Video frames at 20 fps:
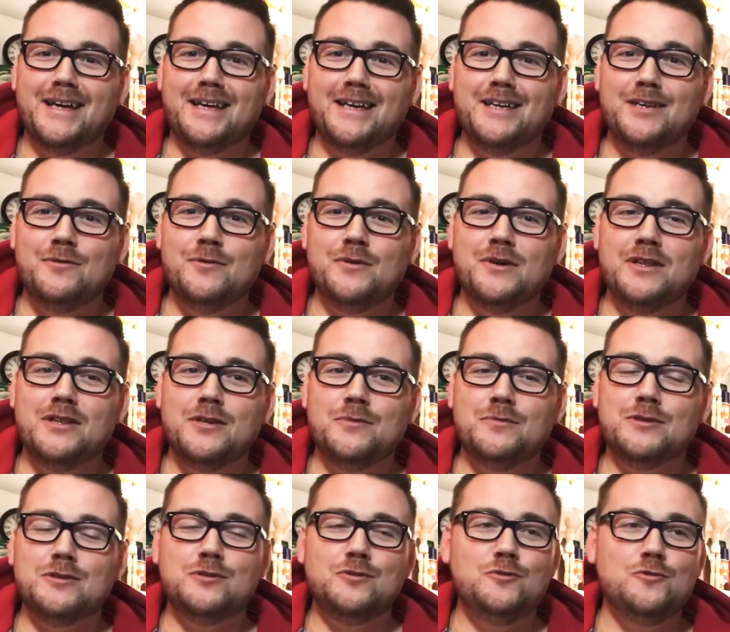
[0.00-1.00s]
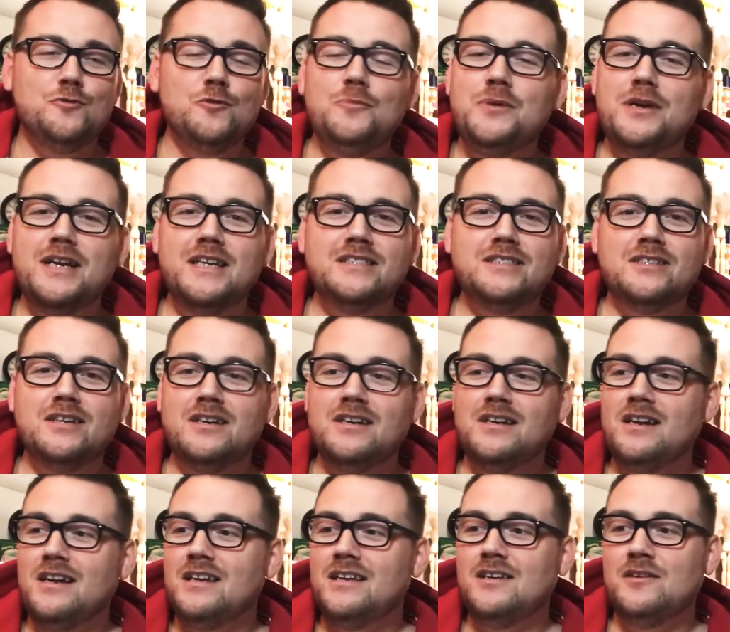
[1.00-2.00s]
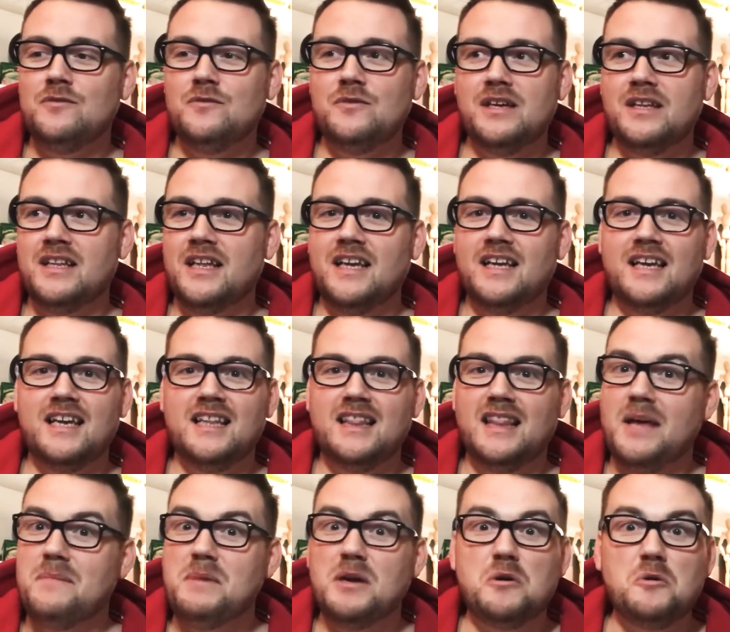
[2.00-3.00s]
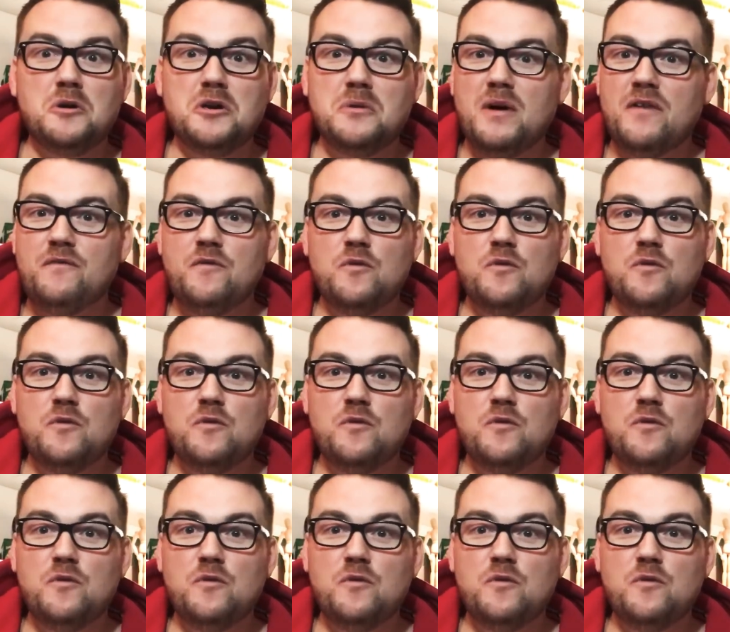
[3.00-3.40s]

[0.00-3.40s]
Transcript: you know, there was no pressure. You know, he let me go into my